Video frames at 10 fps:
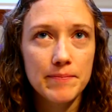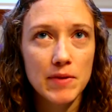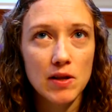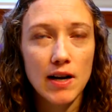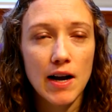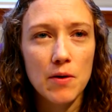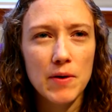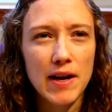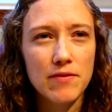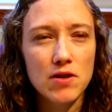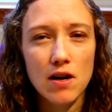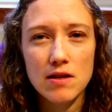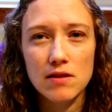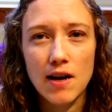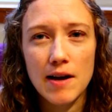Bill and I have talked
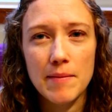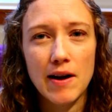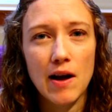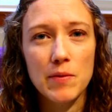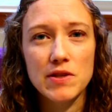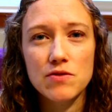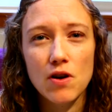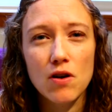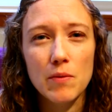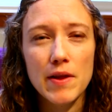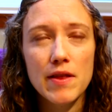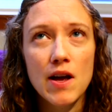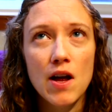a lot about how we struggle with